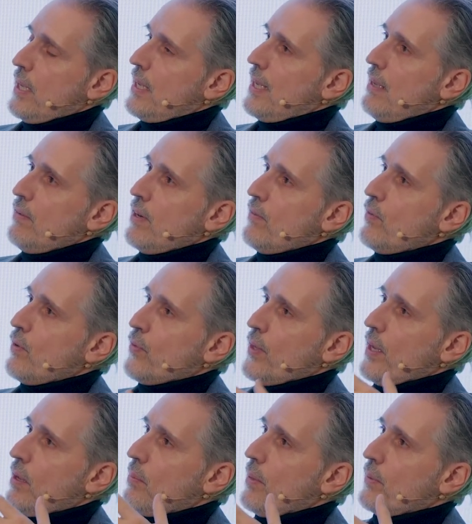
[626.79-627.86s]
even if you
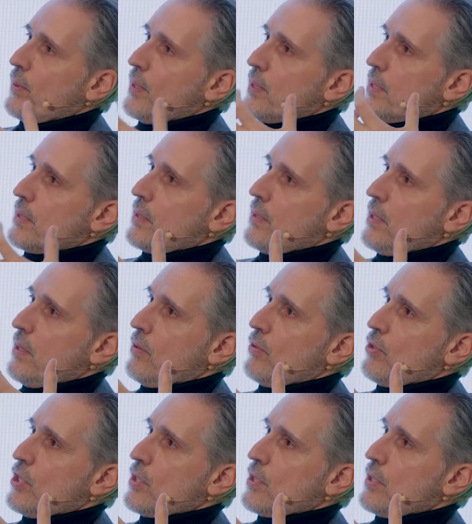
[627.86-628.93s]
think about this,
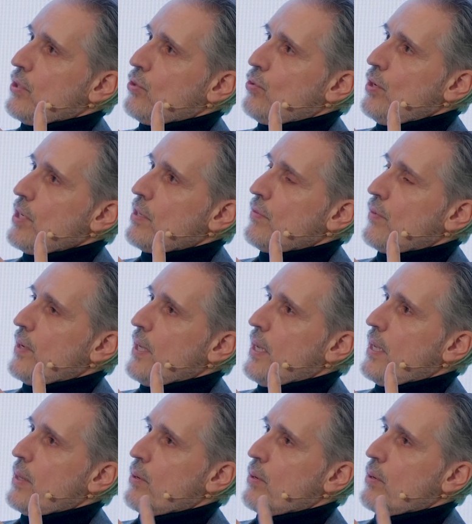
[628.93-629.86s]
just intuitively,